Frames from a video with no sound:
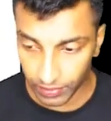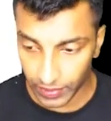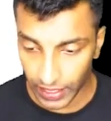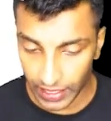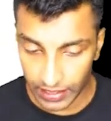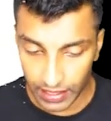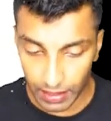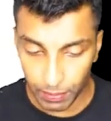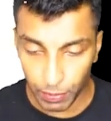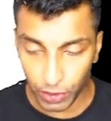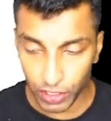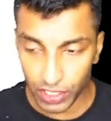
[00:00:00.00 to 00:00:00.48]

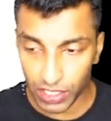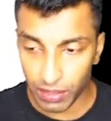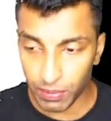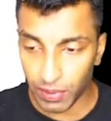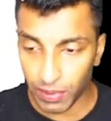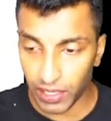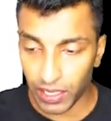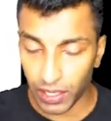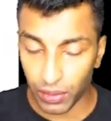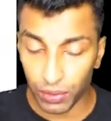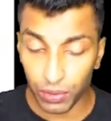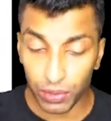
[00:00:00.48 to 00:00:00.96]
Is it
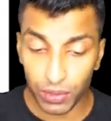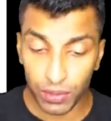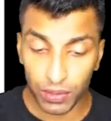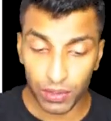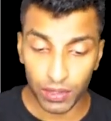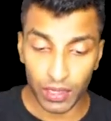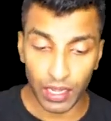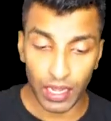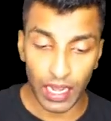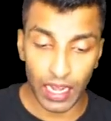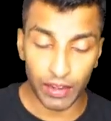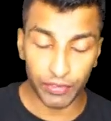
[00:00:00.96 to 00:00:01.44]
possible now?
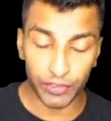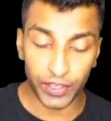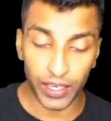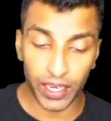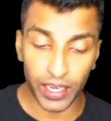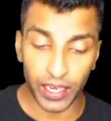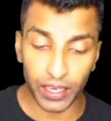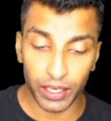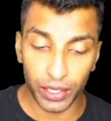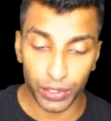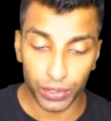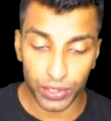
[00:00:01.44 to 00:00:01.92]
After
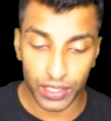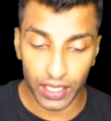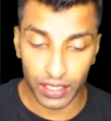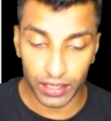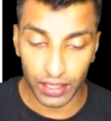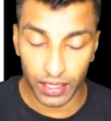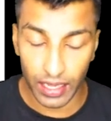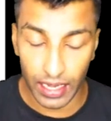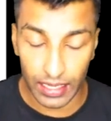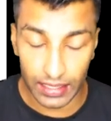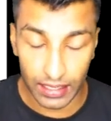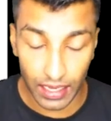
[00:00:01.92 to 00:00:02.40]

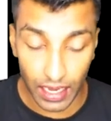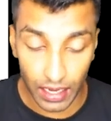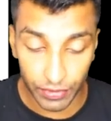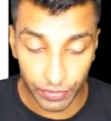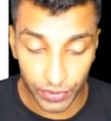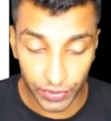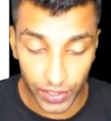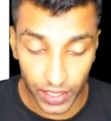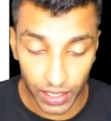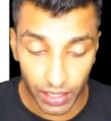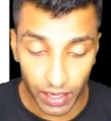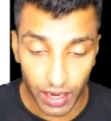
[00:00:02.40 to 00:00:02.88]
inducing
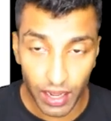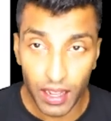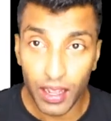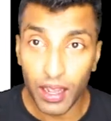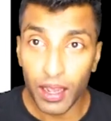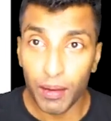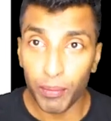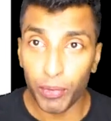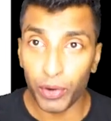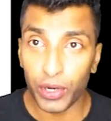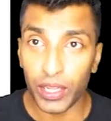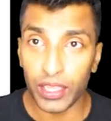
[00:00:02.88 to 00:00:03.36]
after
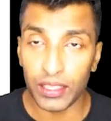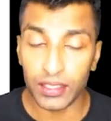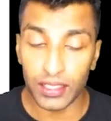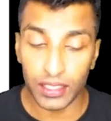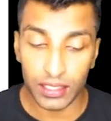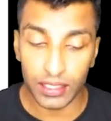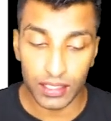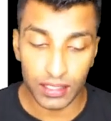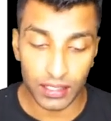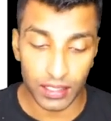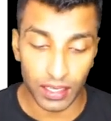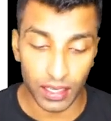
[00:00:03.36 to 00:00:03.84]
putting
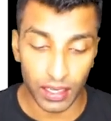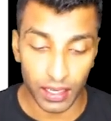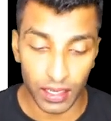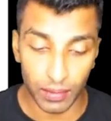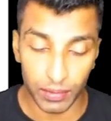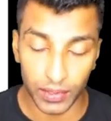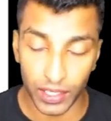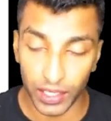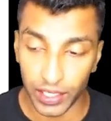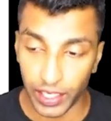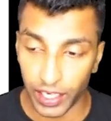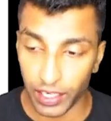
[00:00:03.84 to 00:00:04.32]
this
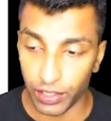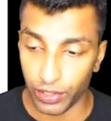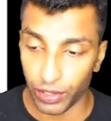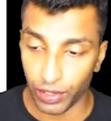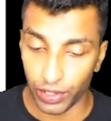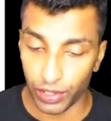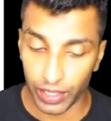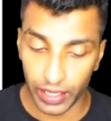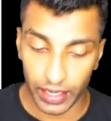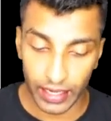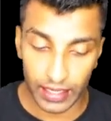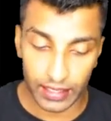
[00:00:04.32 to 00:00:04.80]
13
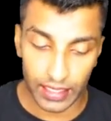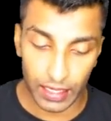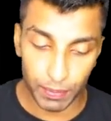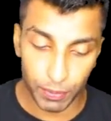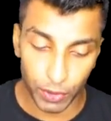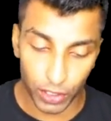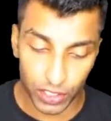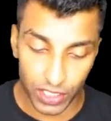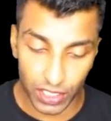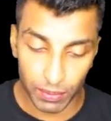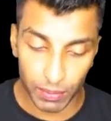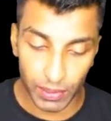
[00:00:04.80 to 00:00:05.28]
crore, is it
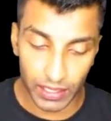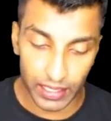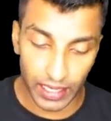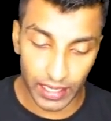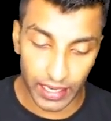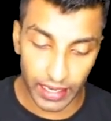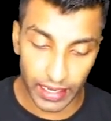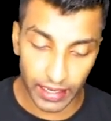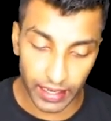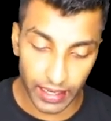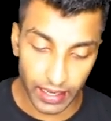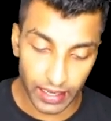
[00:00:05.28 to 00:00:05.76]
possible
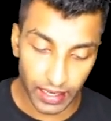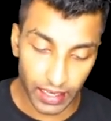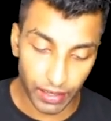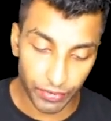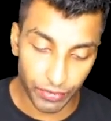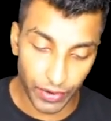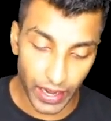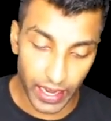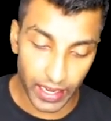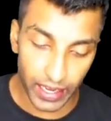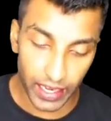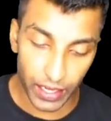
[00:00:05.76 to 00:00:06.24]
that I can
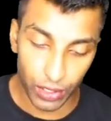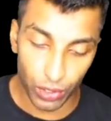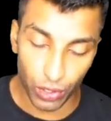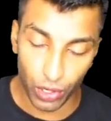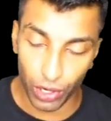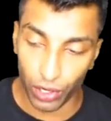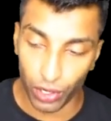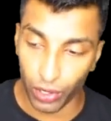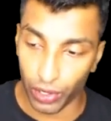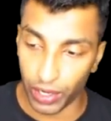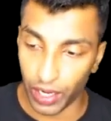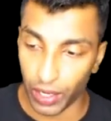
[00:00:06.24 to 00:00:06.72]
give 80
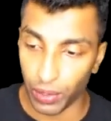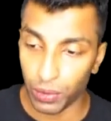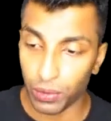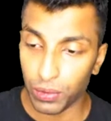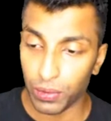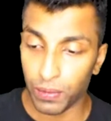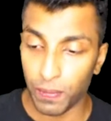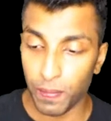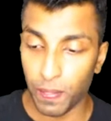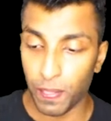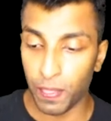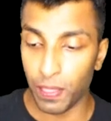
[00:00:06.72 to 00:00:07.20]
crore loan
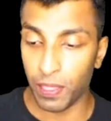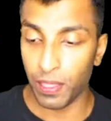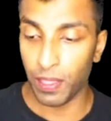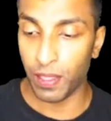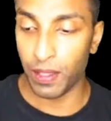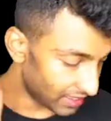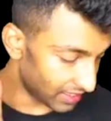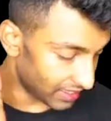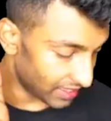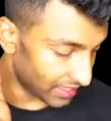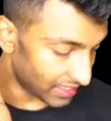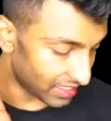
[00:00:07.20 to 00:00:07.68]
now?
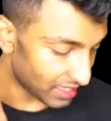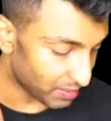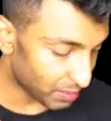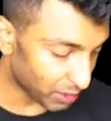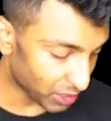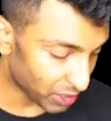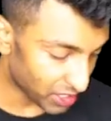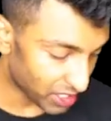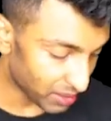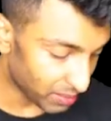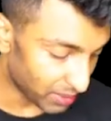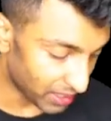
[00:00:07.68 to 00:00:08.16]
Is it
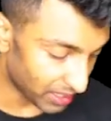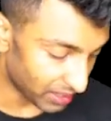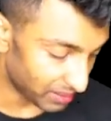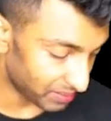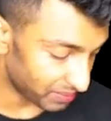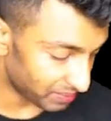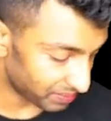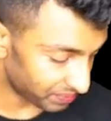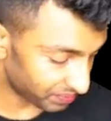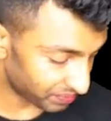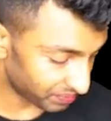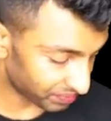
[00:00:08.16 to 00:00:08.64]
possible?